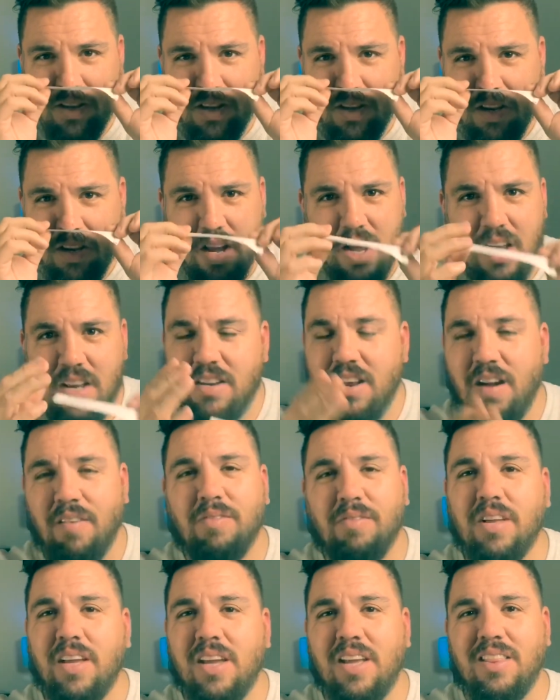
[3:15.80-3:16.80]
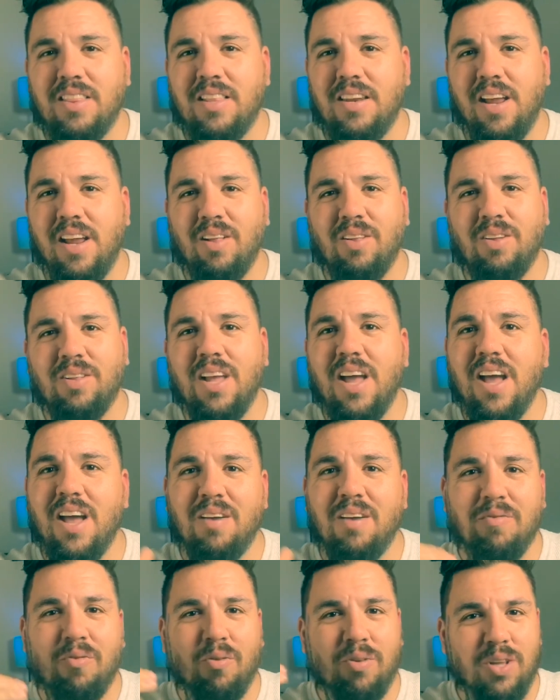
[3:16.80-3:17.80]
It definitely hit the nail on the
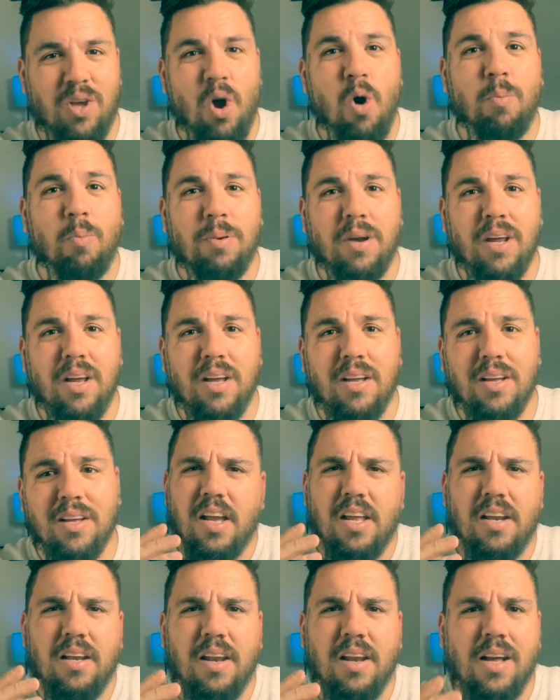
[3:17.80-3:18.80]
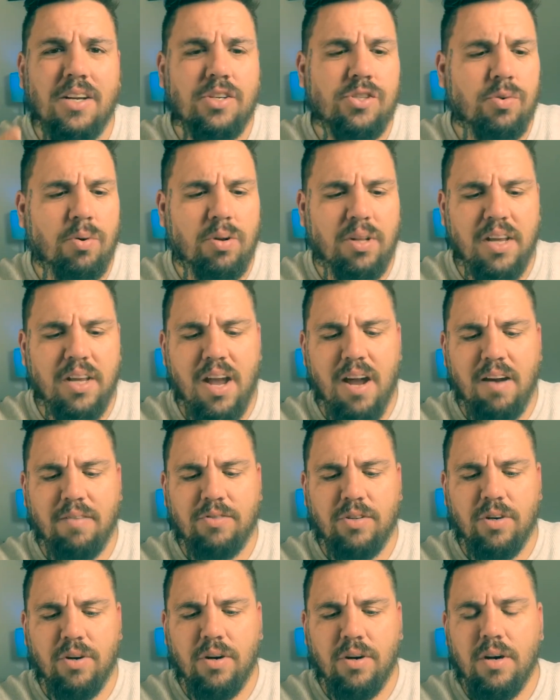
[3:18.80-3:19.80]
head for the opening. And not shortly
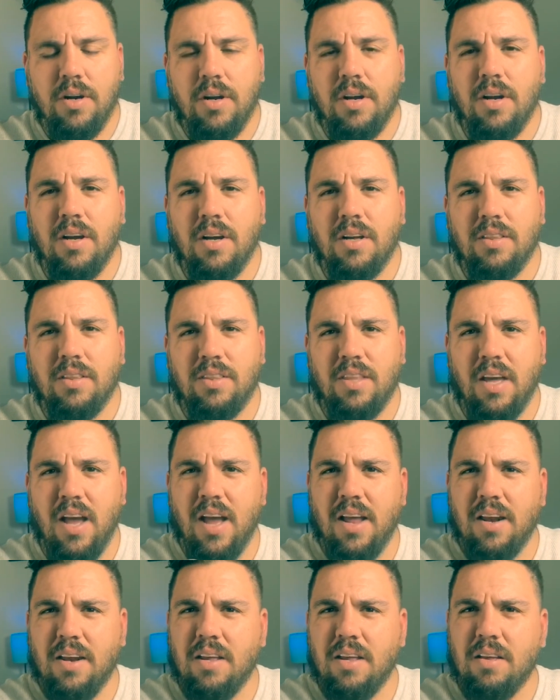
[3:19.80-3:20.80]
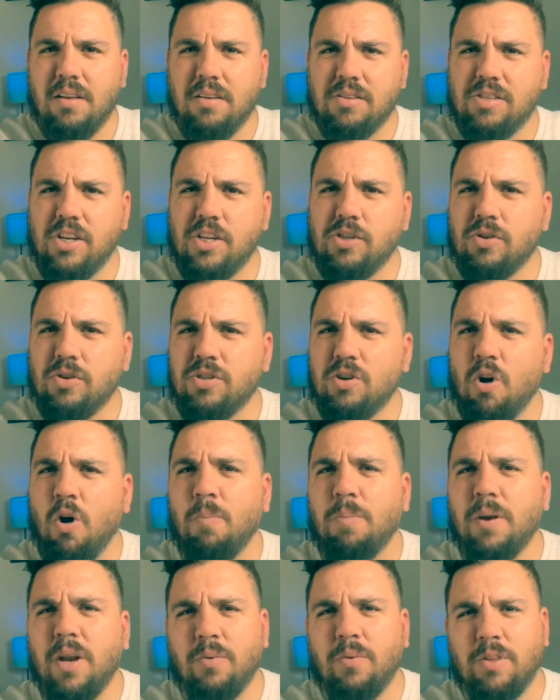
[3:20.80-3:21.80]
after that citrus
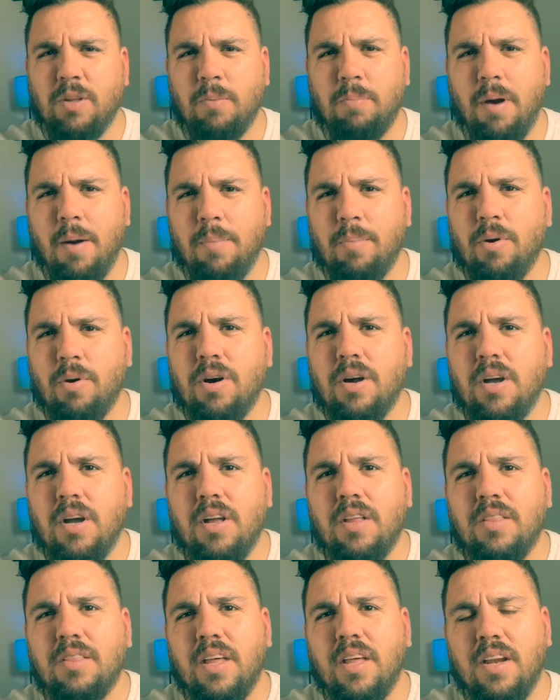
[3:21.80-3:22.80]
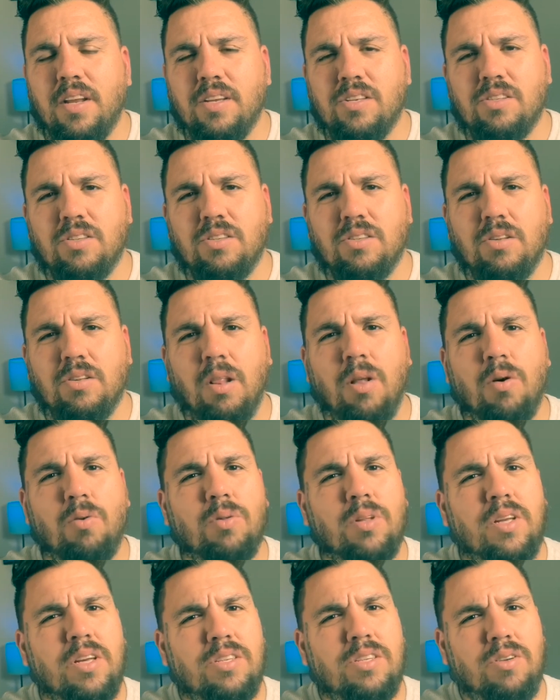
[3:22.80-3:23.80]
opening with the pepper, then it
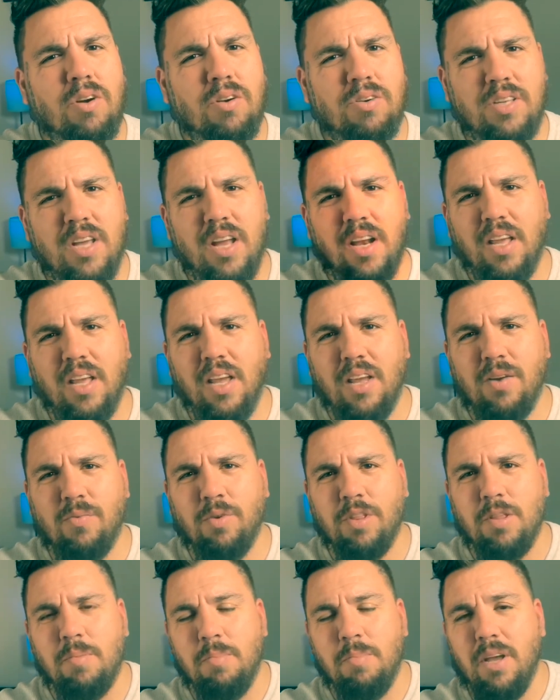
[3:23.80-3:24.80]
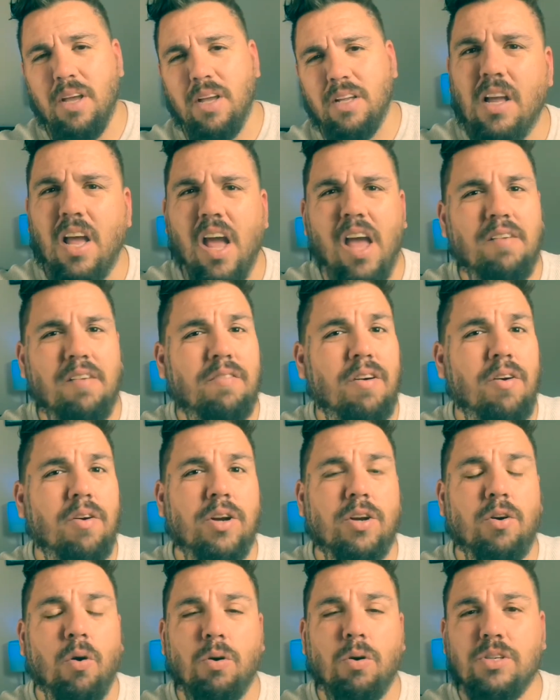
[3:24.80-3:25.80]
slowly starts hitting in with the mids, a very
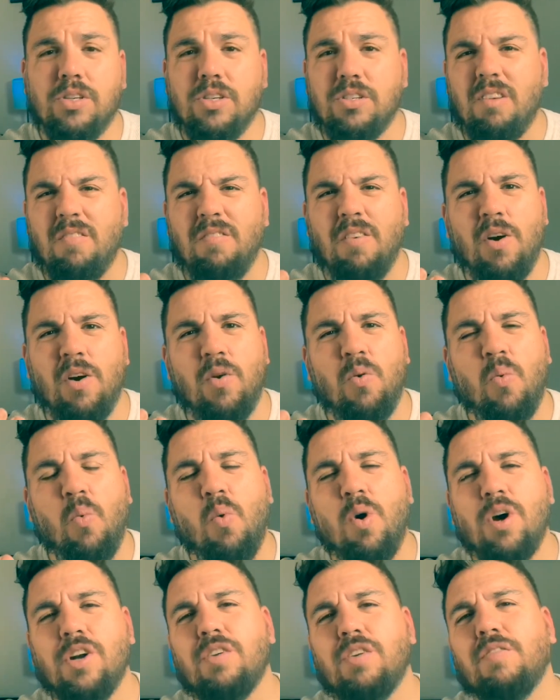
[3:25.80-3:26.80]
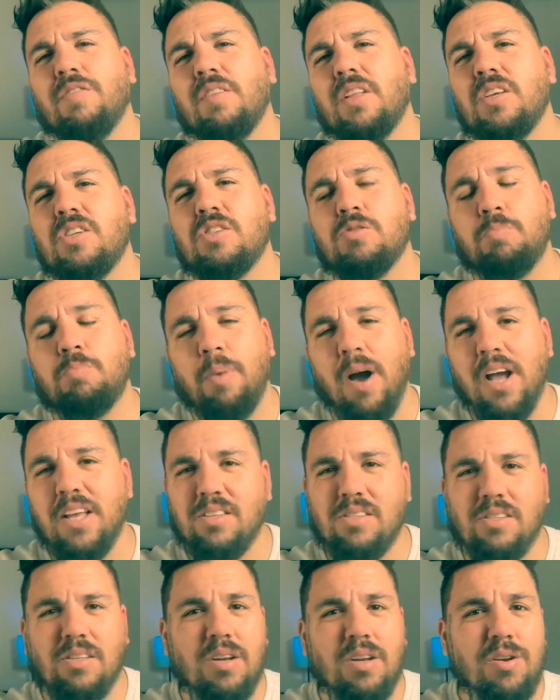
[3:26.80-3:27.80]
gorgeous, a very wonderfully
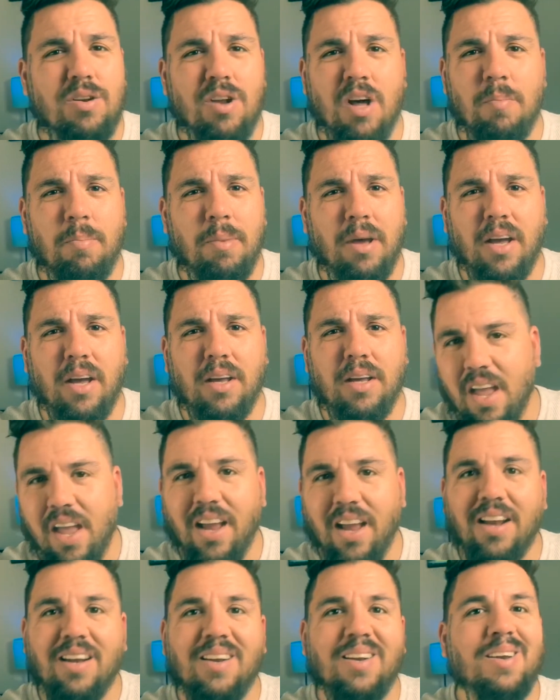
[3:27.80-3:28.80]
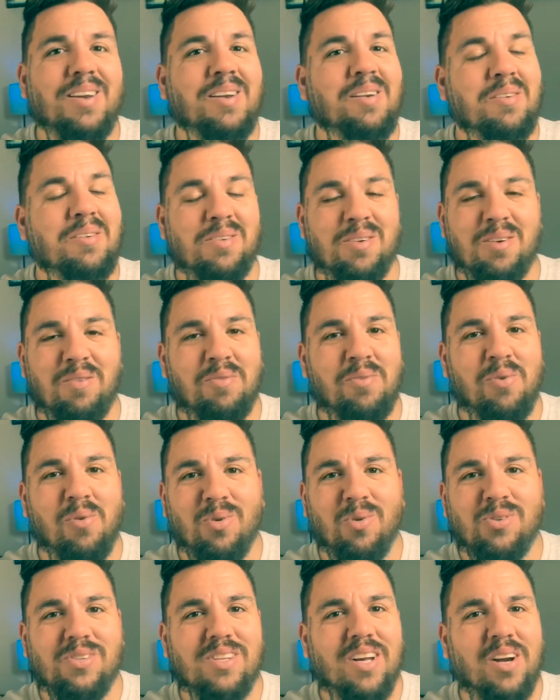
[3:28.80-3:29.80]
spiced nutmeg, and of
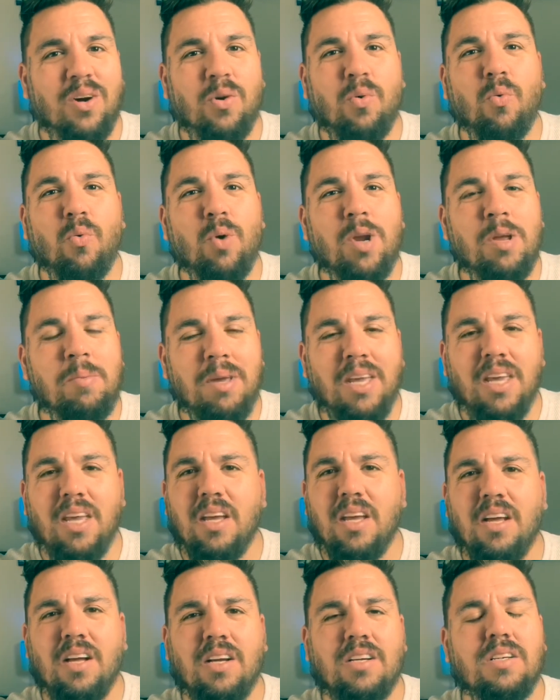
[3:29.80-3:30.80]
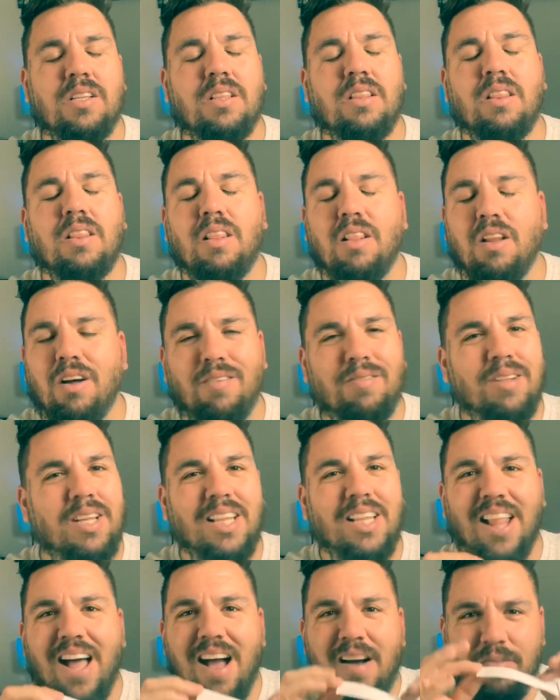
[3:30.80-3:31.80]
course a creamy, lovely
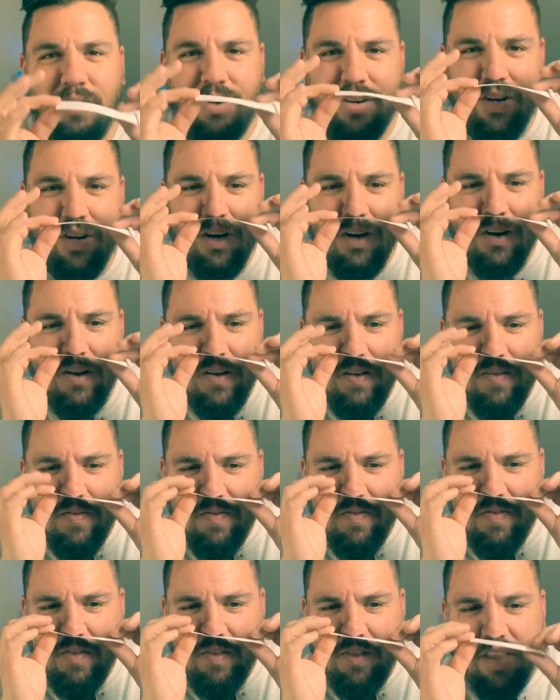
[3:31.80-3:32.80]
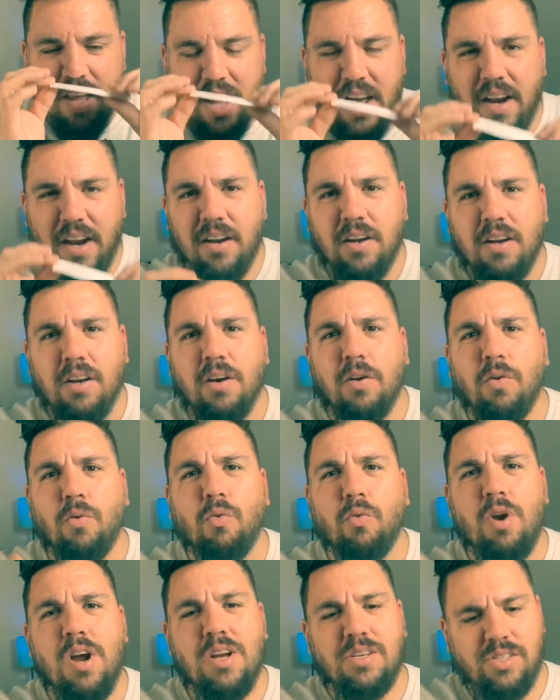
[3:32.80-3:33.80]
lavender that
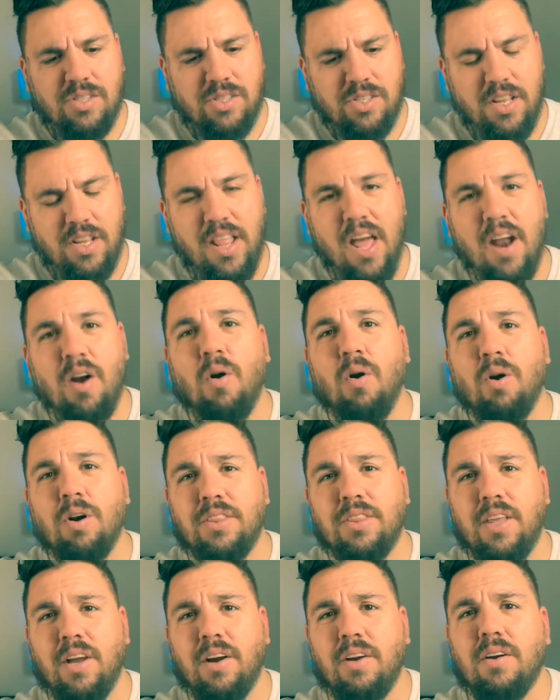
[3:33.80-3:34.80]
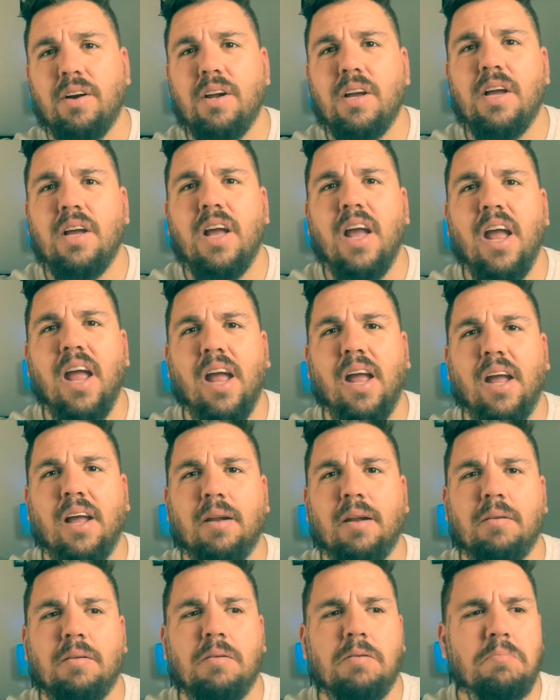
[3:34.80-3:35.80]
rests in that heart there
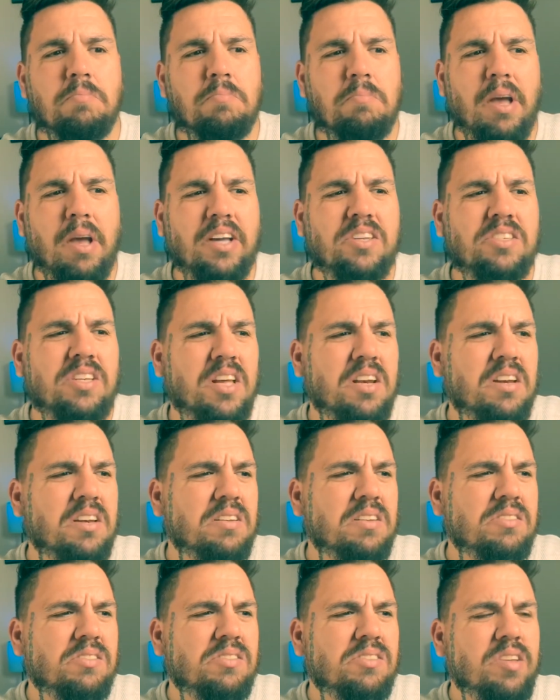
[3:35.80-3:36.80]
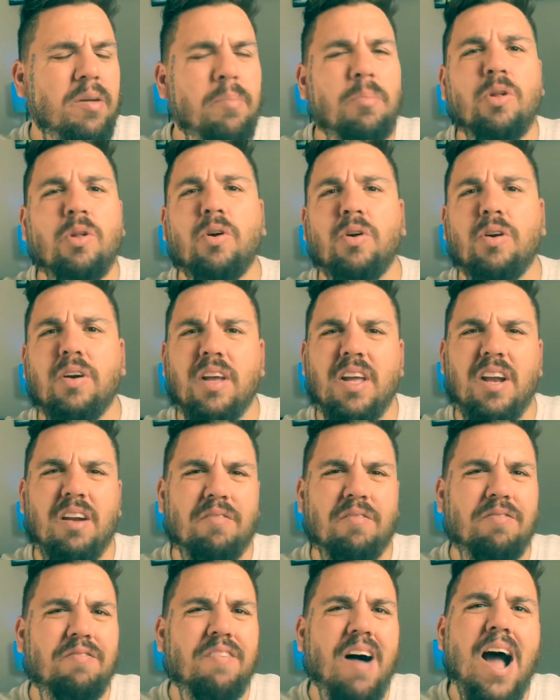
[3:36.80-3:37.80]
and makes it similar in a
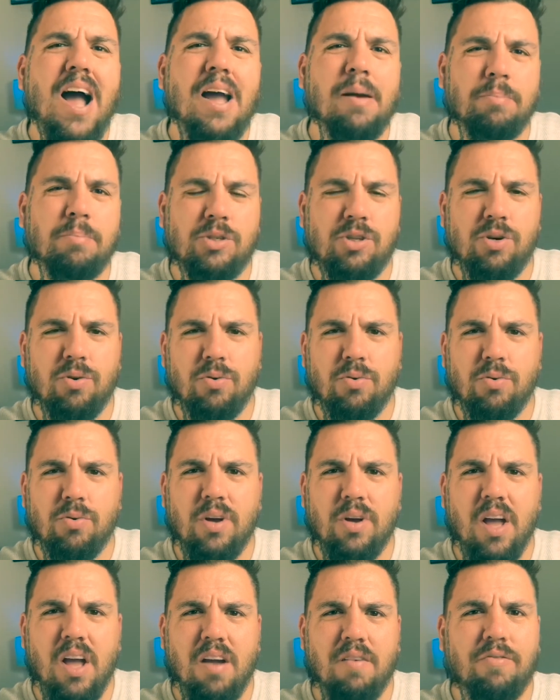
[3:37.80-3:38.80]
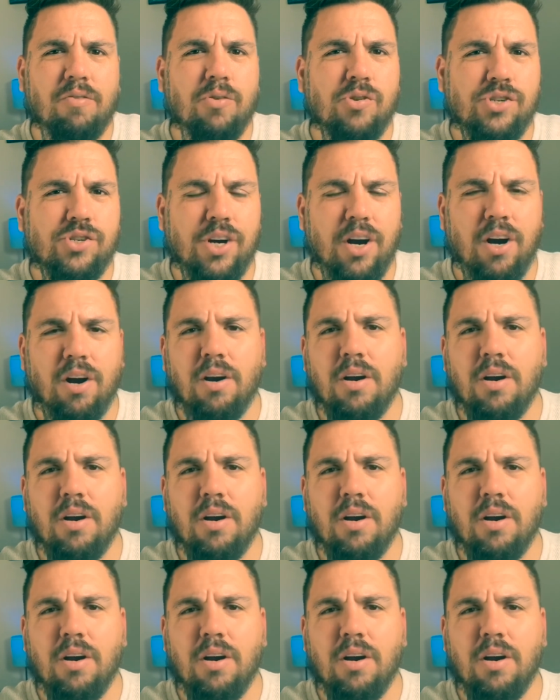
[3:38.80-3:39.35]
vibe to a fougere,